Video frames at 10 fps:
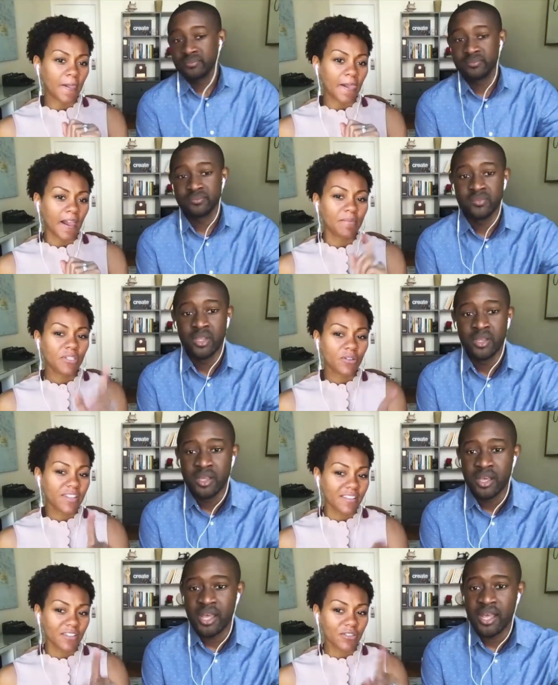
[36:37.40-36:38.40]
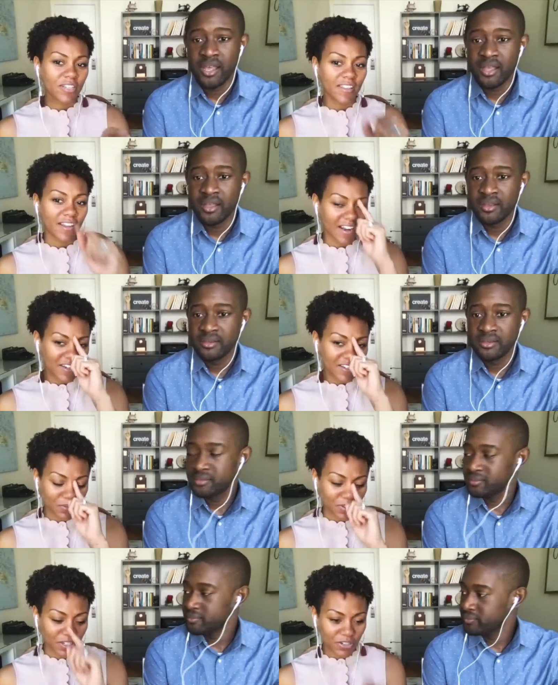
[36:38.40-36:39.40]
Speaker 1: I'm so glad that you said that. I, I, just
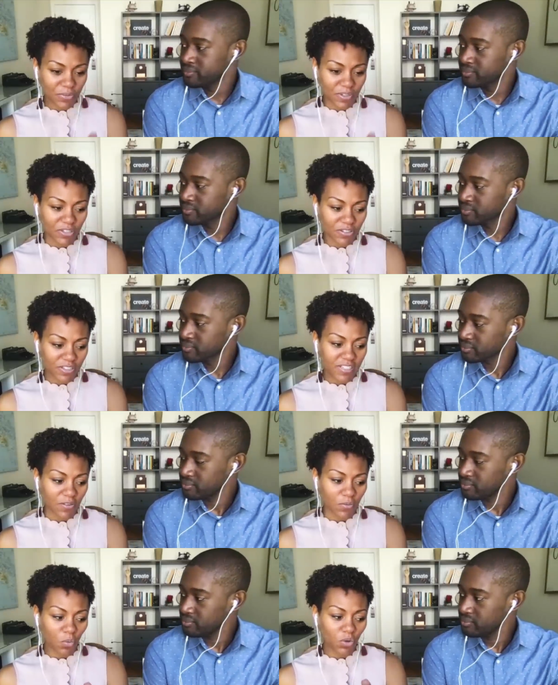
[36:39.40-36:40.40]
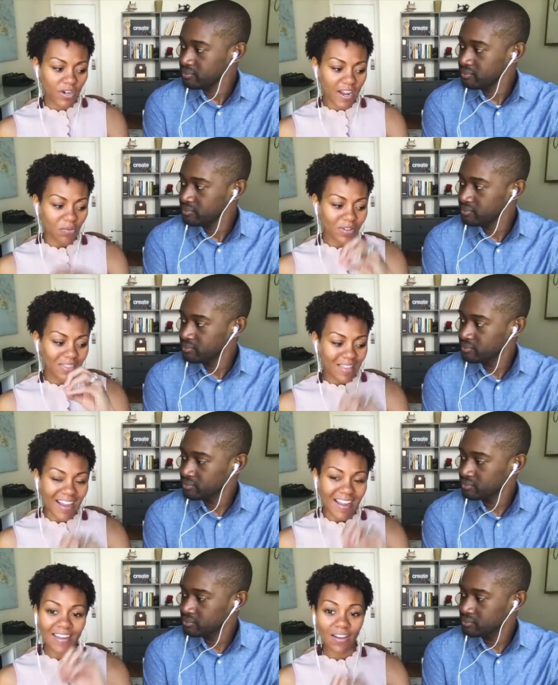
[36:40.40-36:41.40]
want to address what you just said. We're not
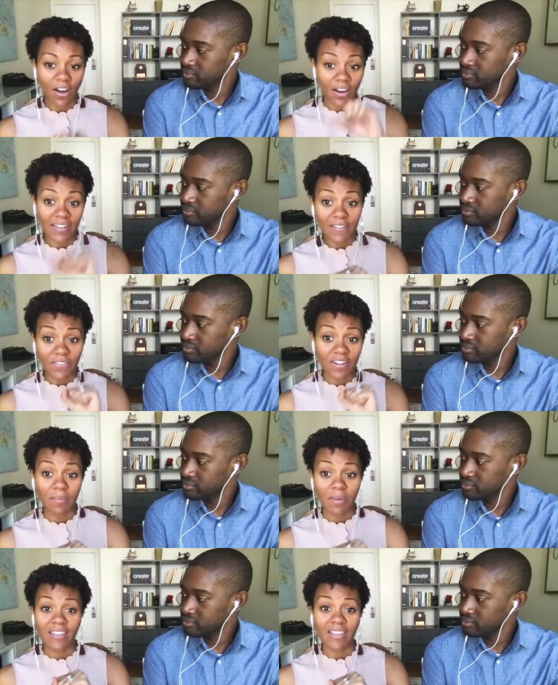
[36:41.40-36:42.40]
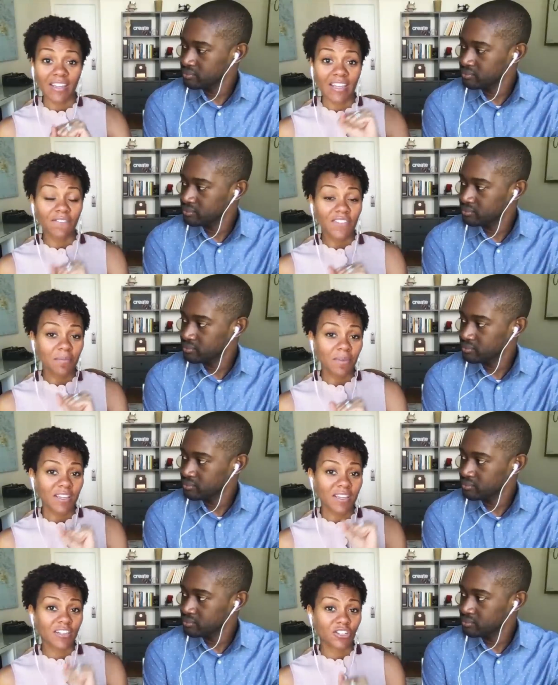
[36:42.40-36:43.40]
relying on infinite banking. Infinite
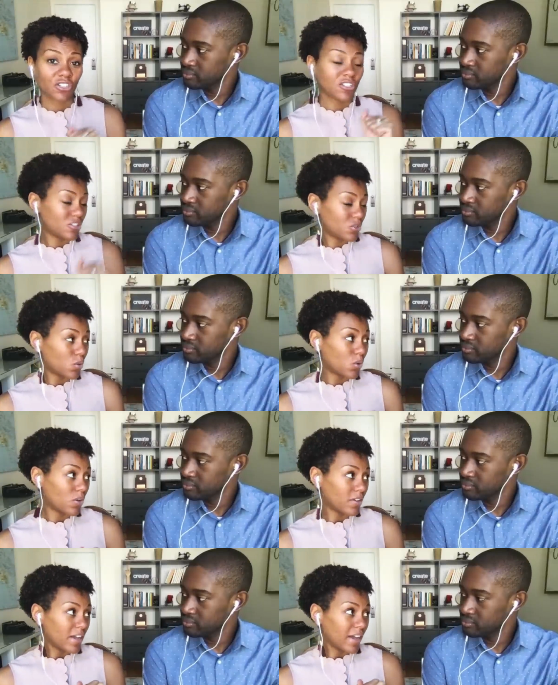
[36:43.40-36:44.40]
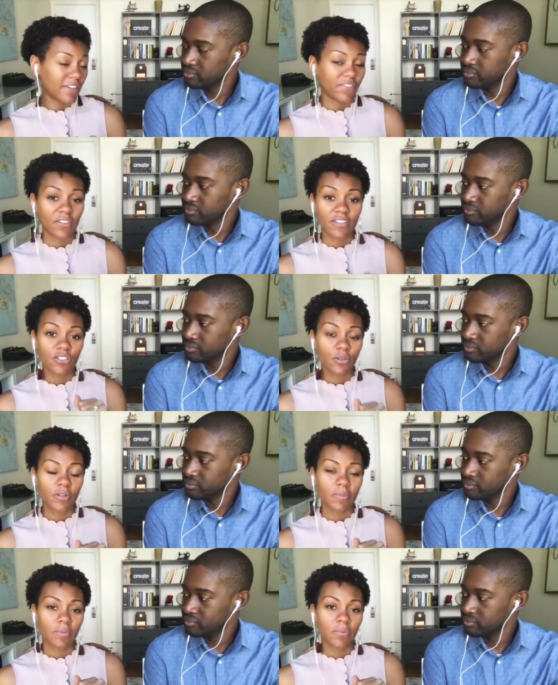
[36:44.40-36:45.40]
banking is just a tool. I feel that so
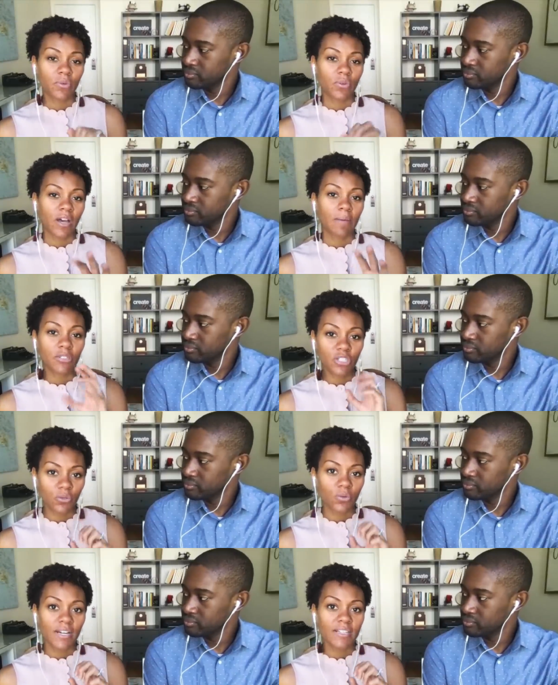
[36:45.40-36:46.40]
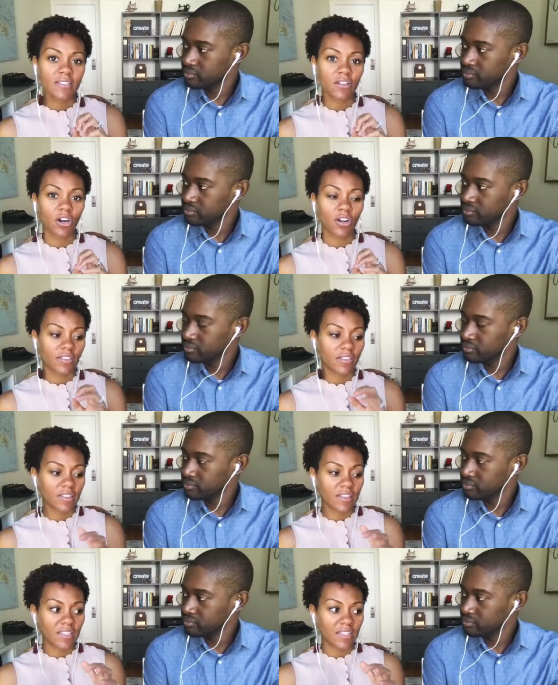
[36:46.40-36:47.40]
many people who come to us are
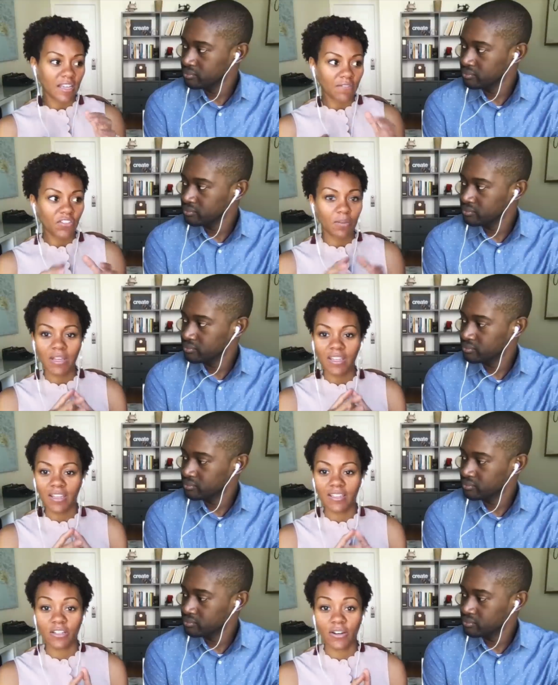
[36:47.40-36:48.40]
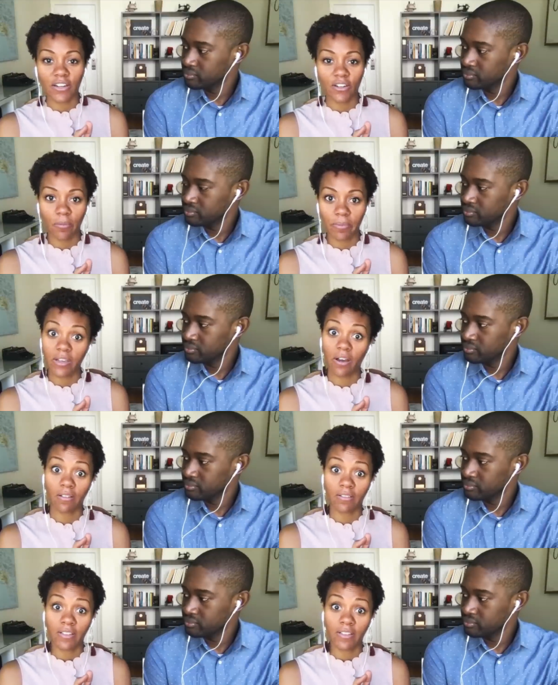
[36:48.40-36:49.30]
the infinite banking is their end all be all.